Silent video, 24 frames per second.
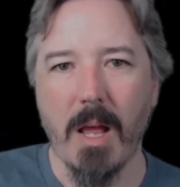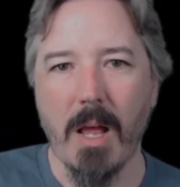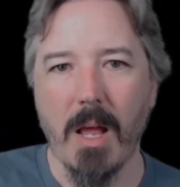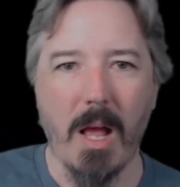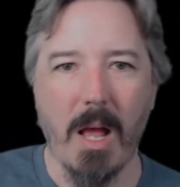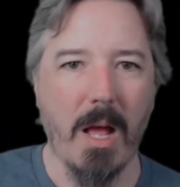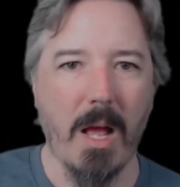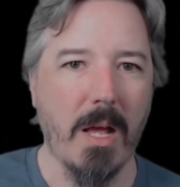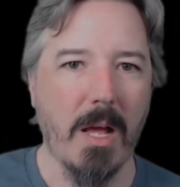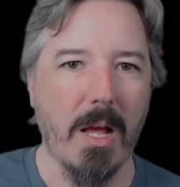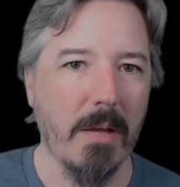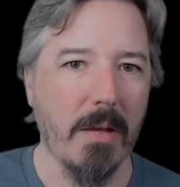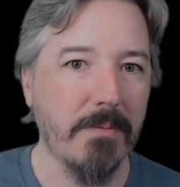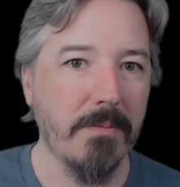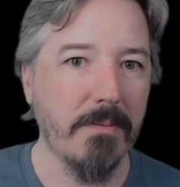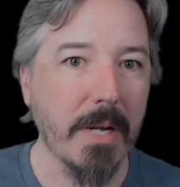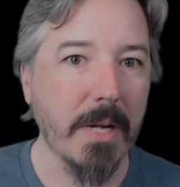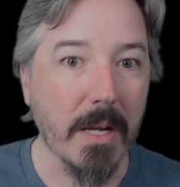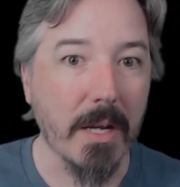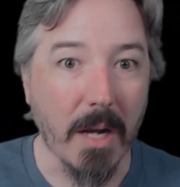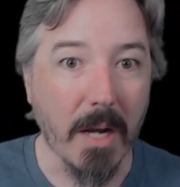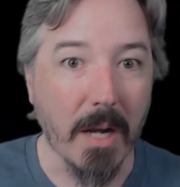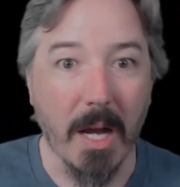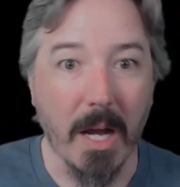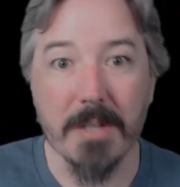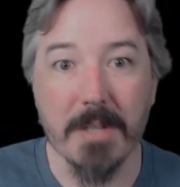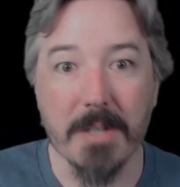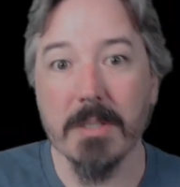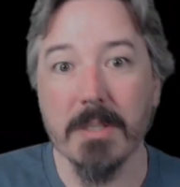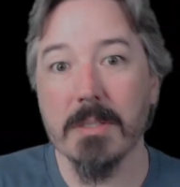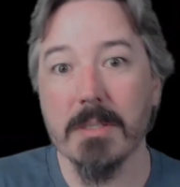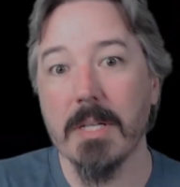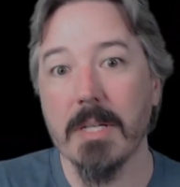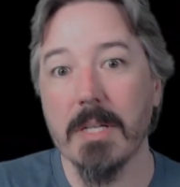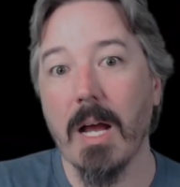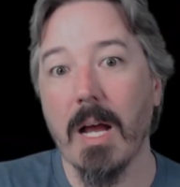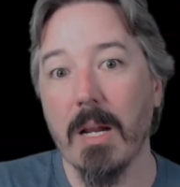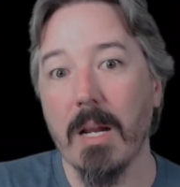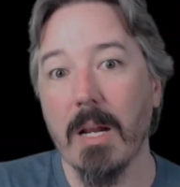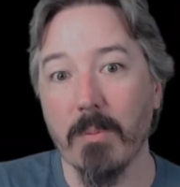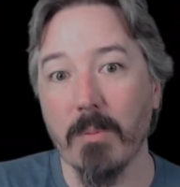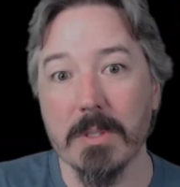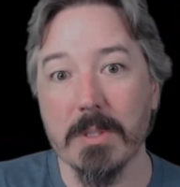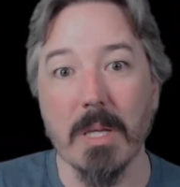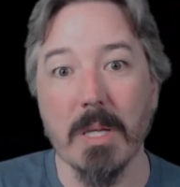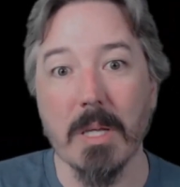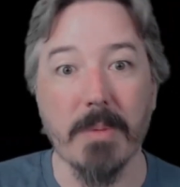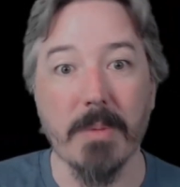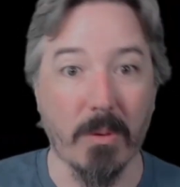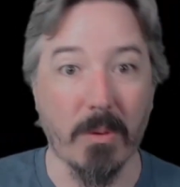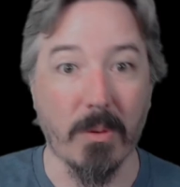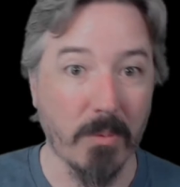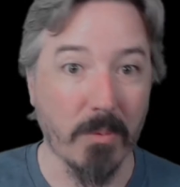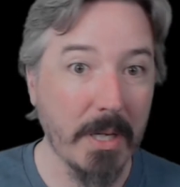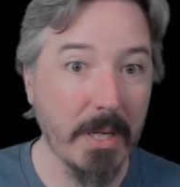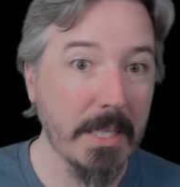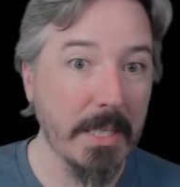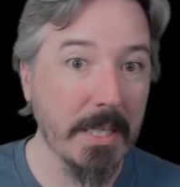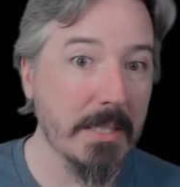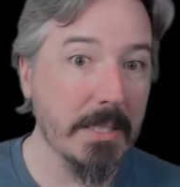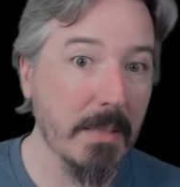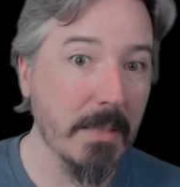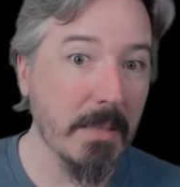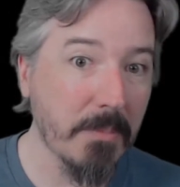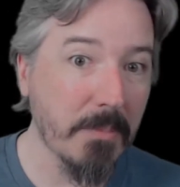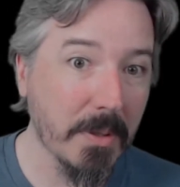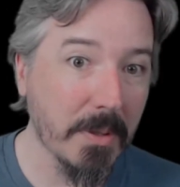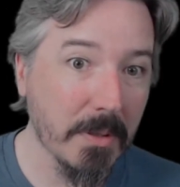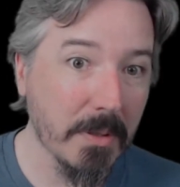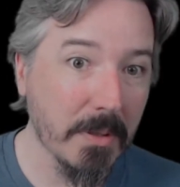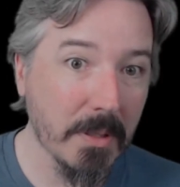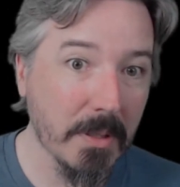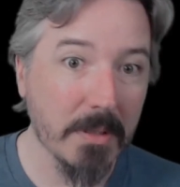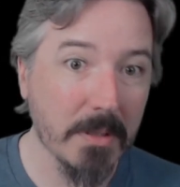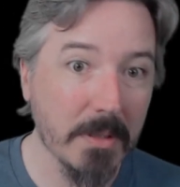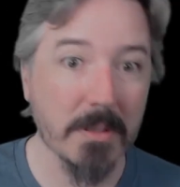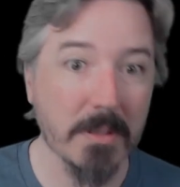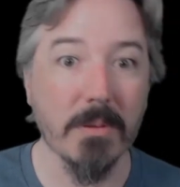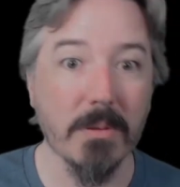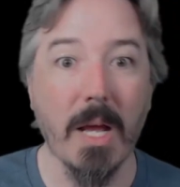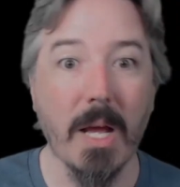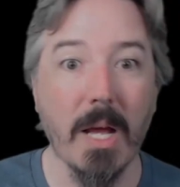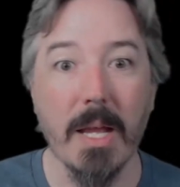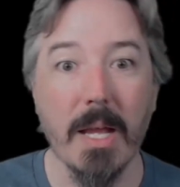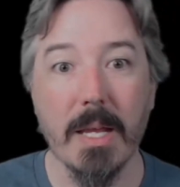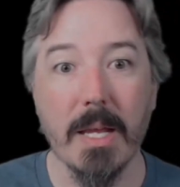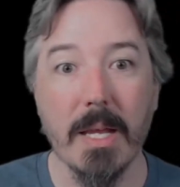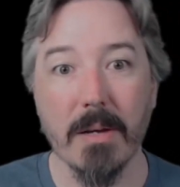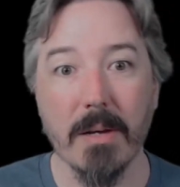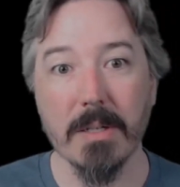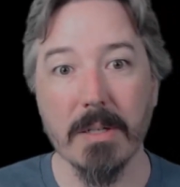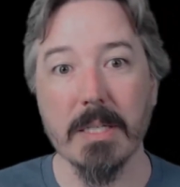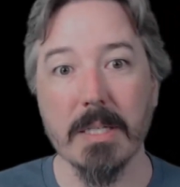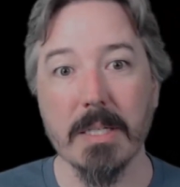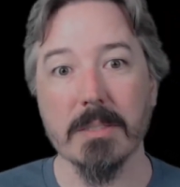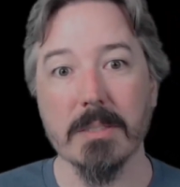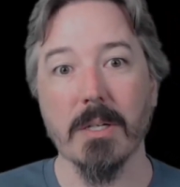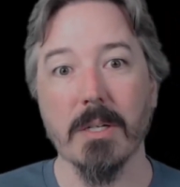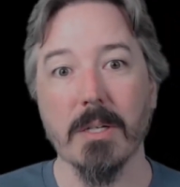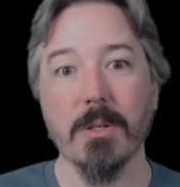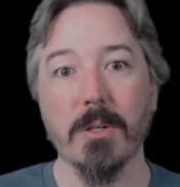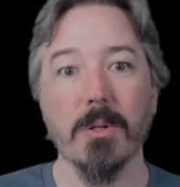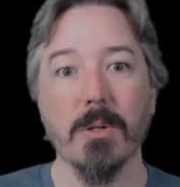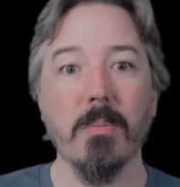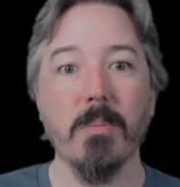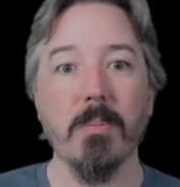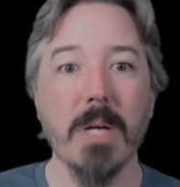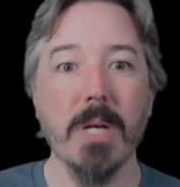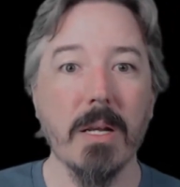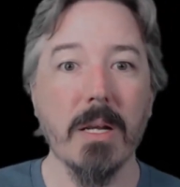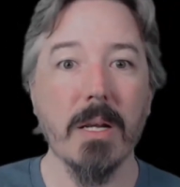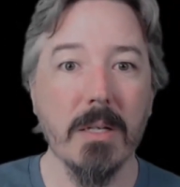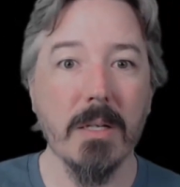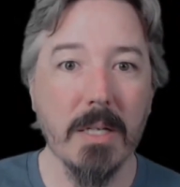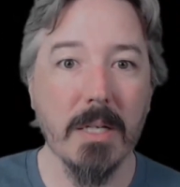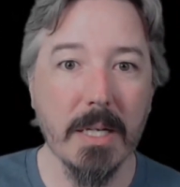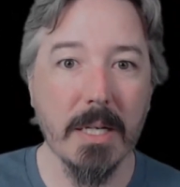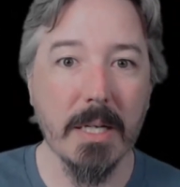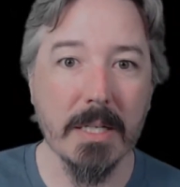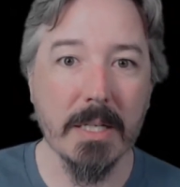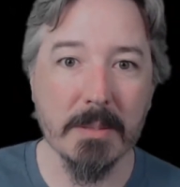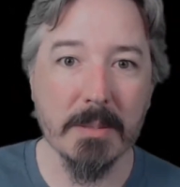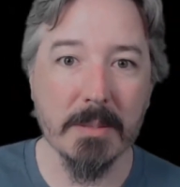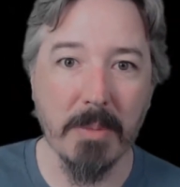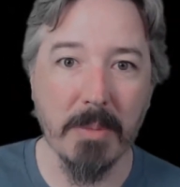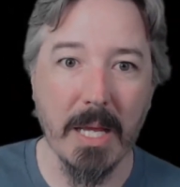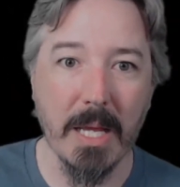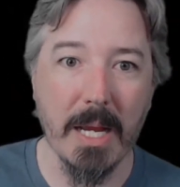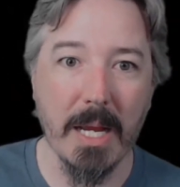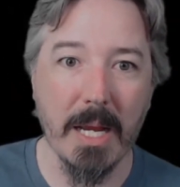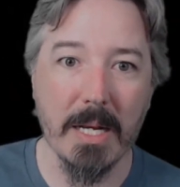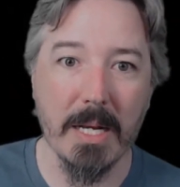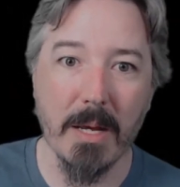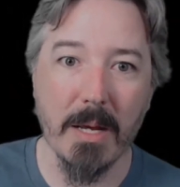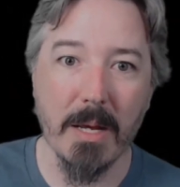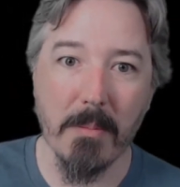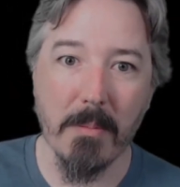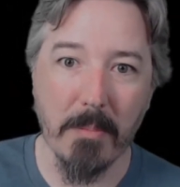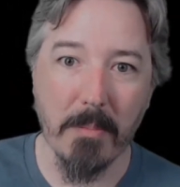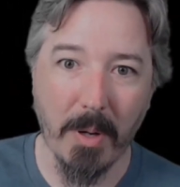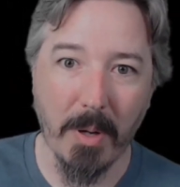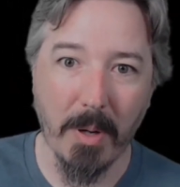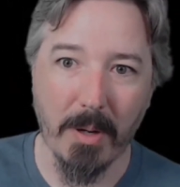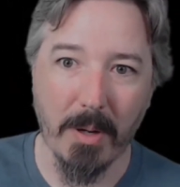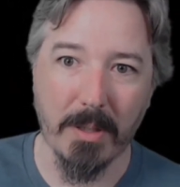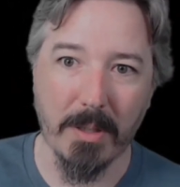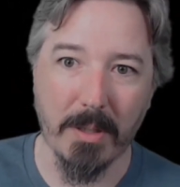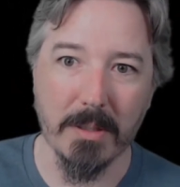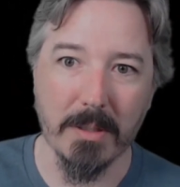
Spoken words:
I figured I should start with something really simple, so here it is. Kubectl Explain Pod.